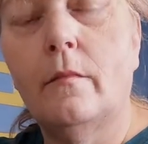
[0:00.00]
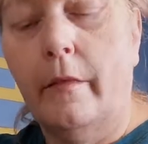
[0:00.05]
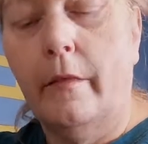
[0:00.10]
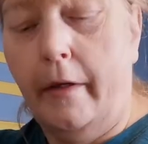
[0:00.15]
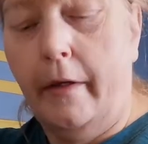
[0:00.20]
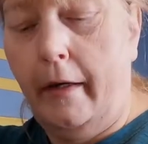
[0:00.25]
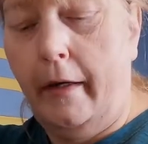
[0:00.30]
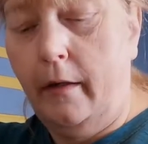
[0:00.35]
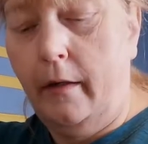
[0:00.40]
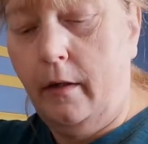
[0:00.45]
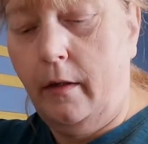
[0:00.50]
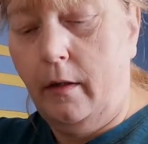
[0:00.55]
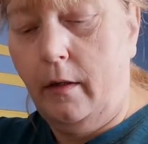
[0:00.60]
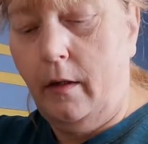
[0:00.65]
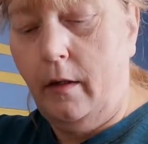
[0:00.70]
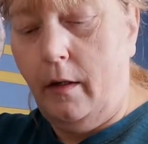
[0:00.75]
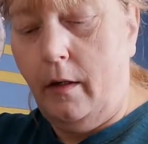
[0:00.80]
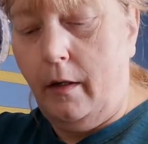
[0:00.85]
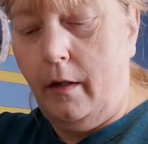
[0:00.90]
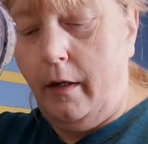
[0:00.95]
Okay,
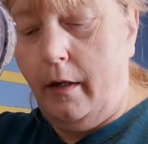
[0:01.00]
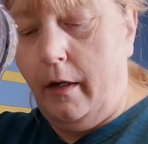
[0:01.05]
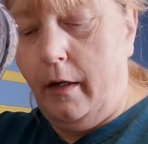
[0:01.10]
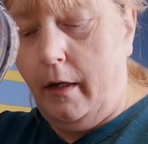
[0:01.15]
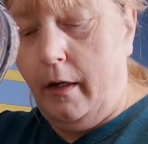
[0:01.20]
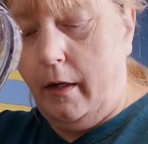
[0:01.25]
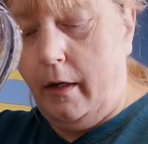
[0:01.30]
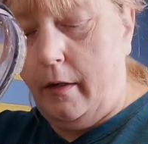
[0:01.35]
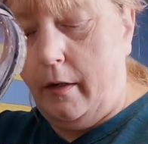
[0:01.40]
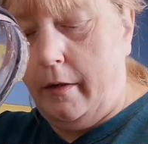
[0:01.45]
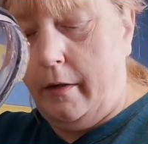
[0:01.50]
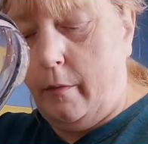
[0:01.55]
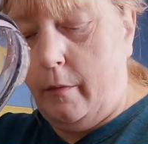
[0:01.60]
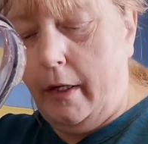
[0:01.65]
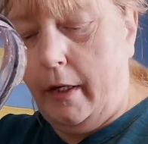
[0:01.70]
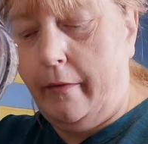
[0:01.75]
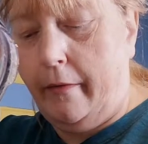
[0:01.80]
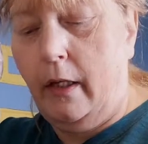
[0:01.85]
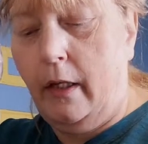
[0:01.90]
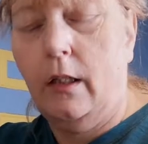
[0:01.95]
and there we
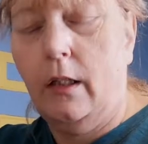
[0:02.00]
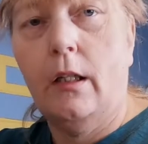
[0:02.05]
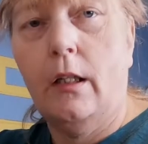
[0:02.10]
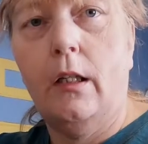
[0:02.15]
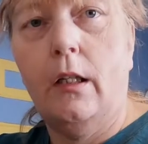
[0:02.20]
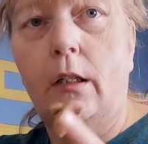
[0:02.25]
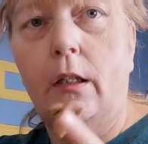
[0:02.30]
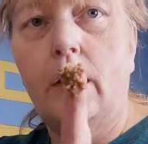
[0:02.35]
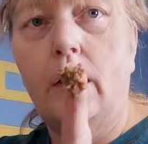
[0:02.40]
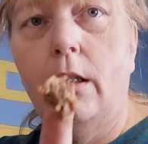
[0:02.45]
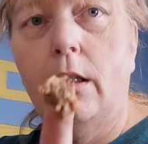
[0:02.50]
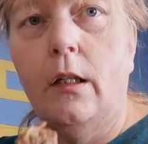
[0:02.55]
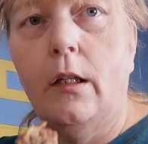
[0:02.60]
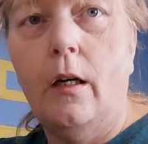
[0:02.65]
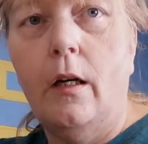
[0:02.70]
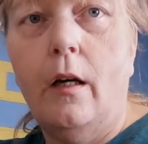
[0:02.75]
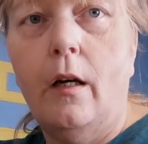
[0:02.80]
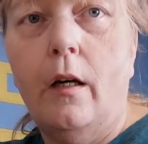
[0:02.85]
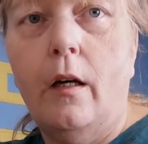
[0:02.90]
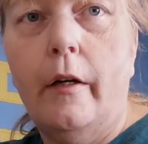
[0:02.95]
have it.
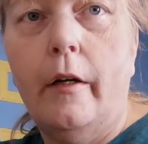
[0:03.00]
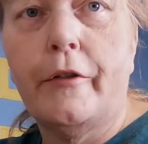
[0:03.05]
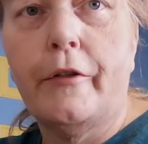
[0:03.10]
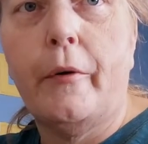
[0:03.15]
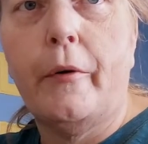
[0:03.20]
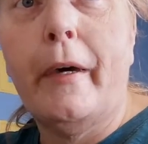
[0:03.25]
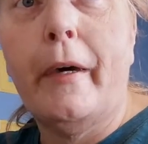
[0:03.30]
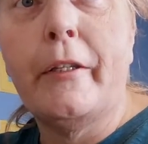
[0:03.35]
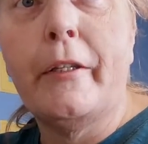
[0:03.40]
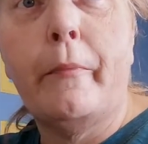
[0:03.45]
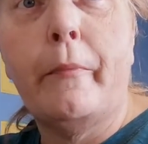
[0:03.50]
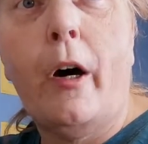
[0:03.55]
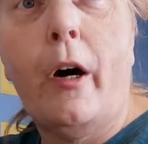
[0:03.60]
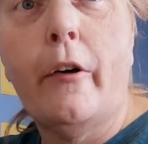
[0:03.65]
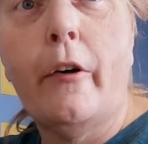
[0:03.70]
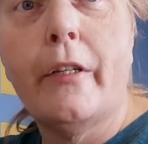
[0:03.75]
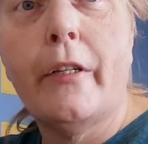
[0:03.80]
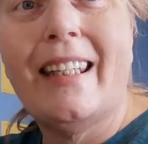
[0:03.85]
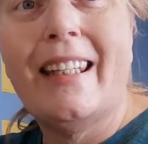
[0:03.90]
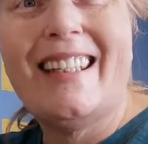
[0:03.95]
Let's go make some
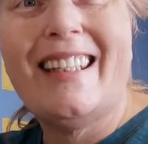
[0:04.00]
balls.